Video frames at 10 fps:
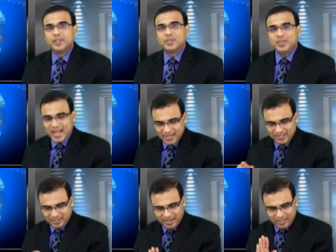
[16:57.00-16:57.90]
So that
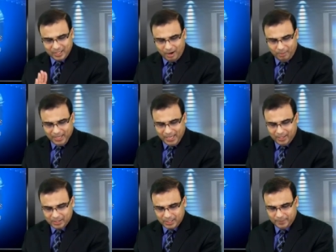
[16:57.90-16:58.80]
is
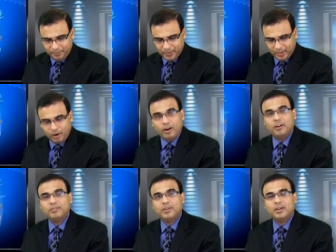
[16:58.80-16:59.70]
commonality
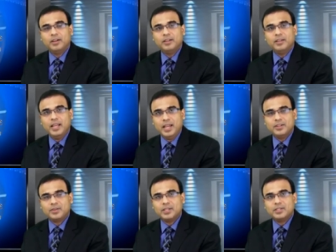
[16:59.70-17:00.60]
of the
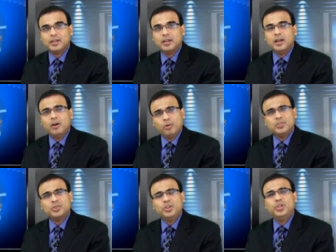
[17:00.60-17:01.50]
interest.
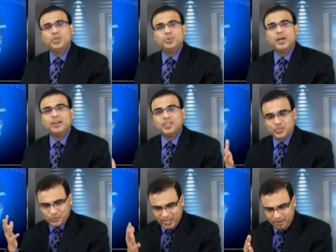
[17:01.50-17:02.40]
Also, do you have
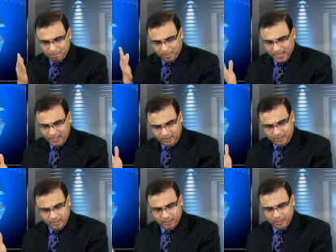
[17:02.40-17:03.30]
the same
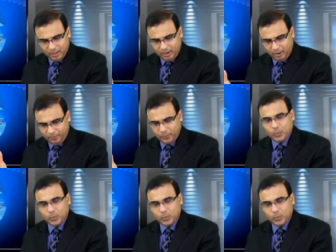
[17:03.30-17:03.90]
mind of